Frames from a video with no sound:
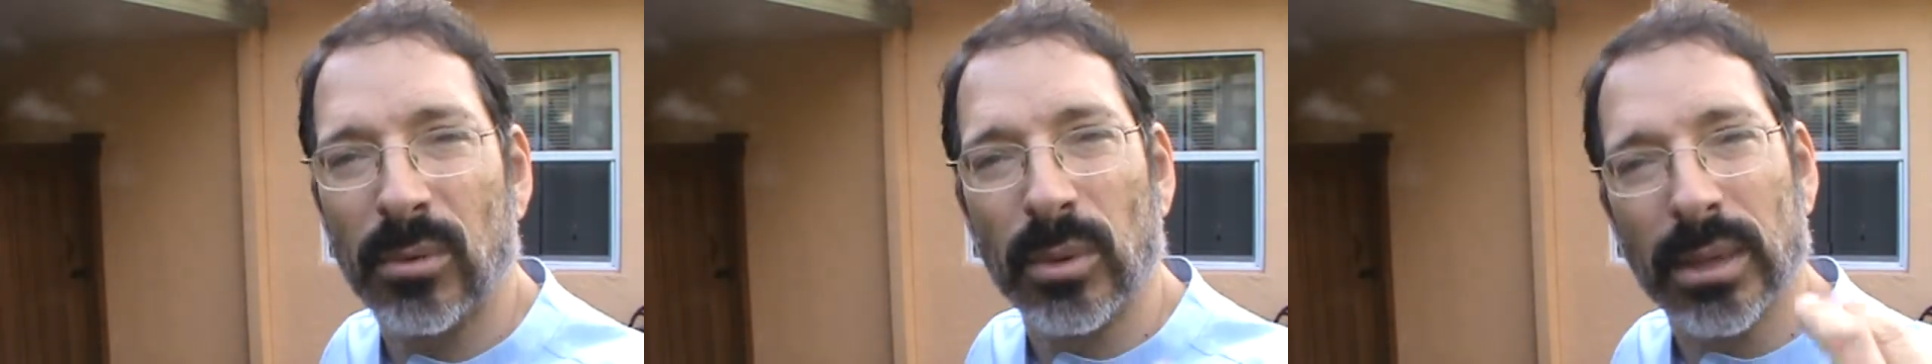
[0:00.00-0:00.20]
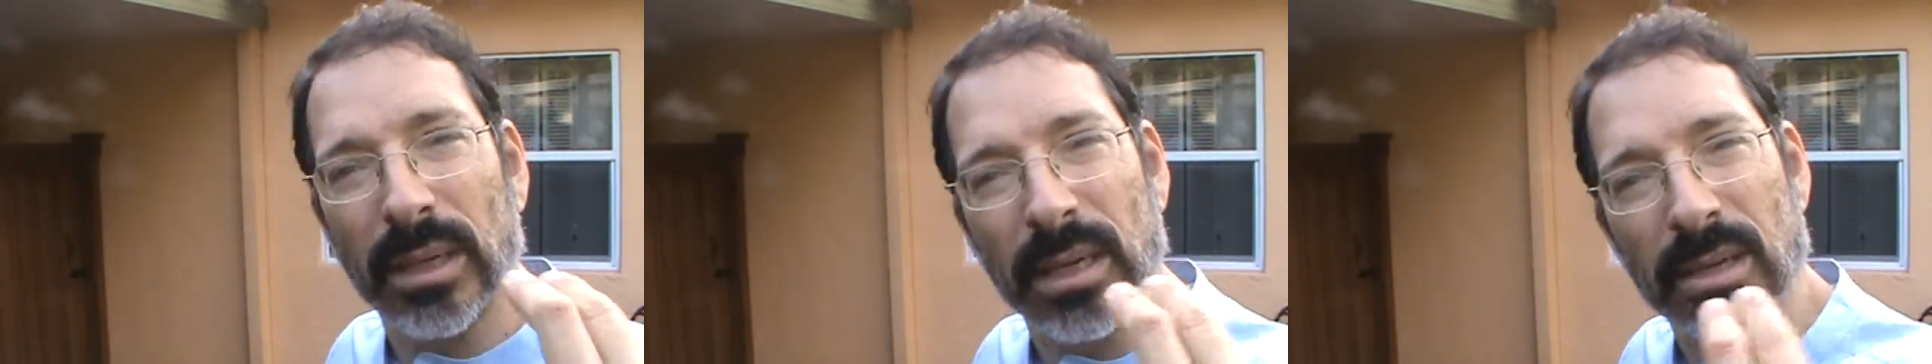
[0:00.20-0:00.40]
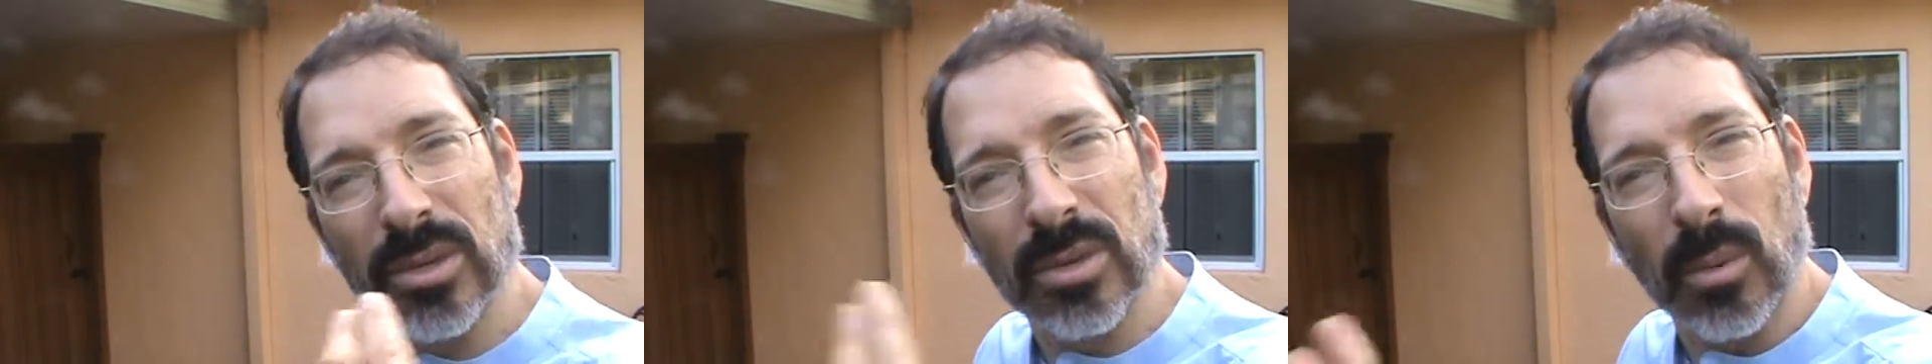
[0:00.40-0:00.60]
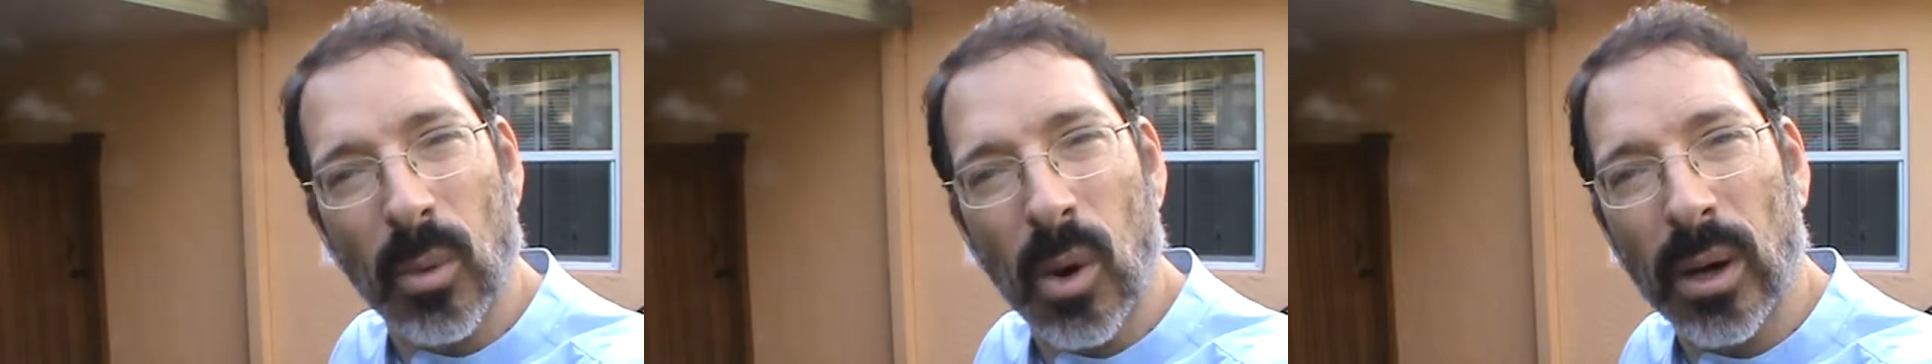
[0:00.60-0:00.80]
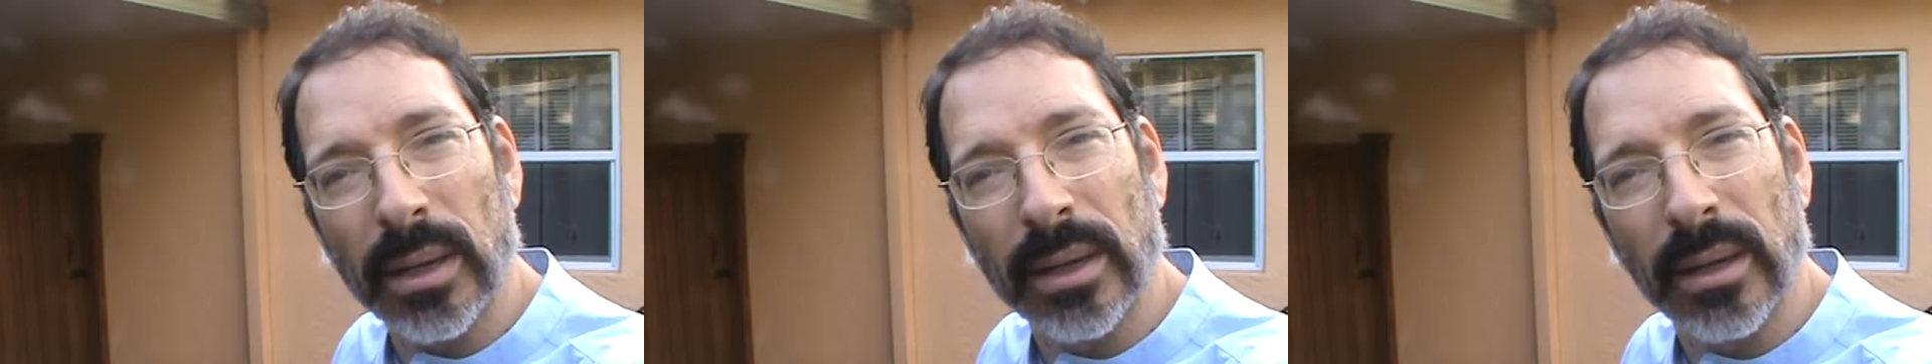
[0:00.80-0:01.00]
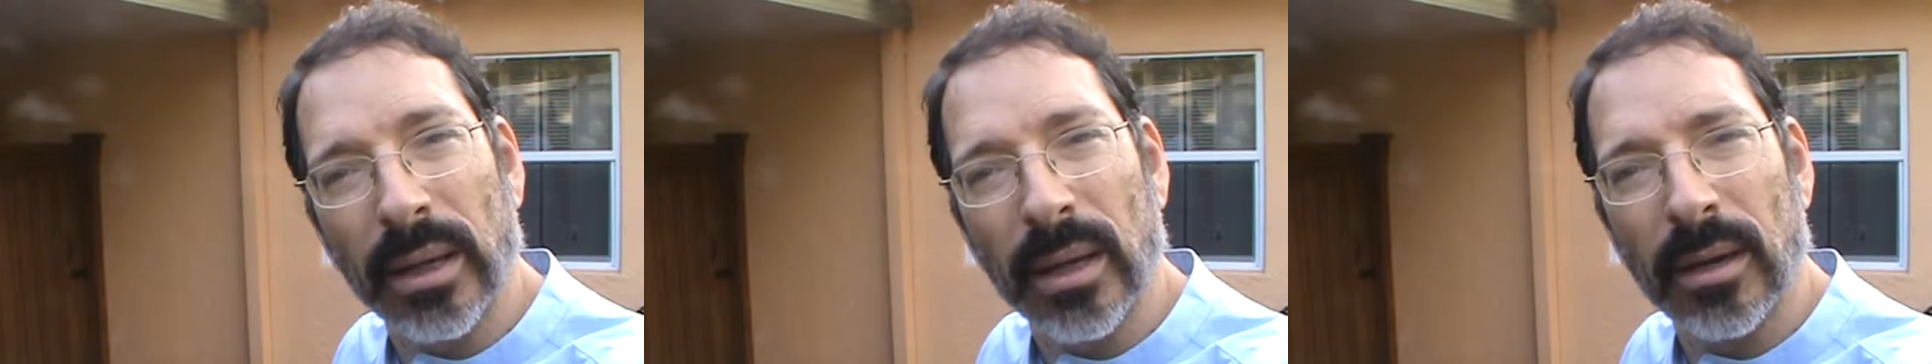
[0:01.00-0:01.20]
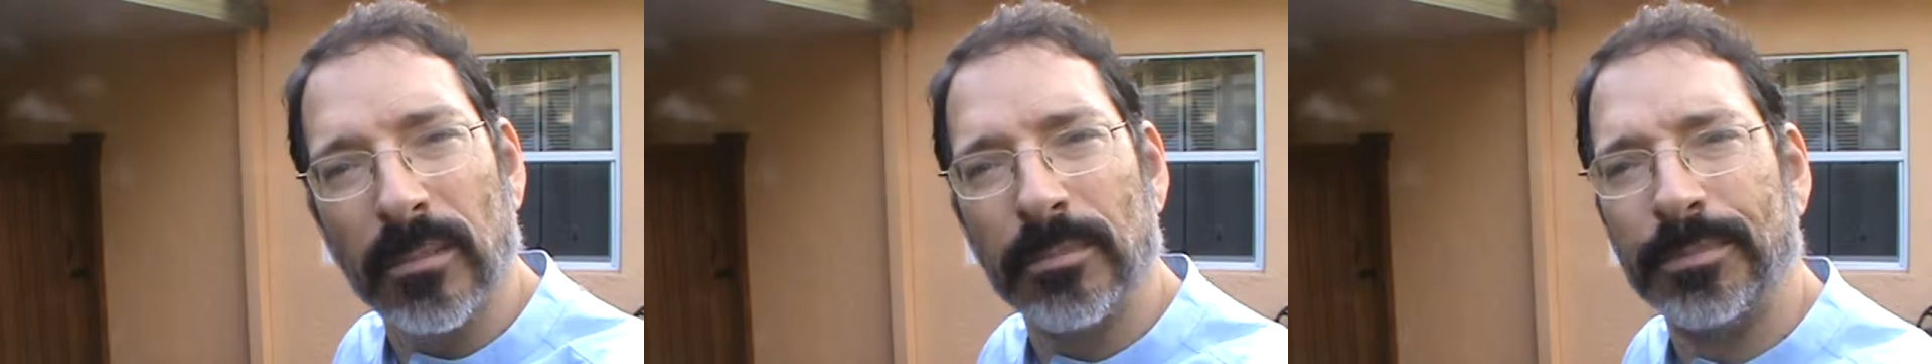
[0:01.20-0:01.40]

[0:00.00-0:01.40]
when the kids are walking in.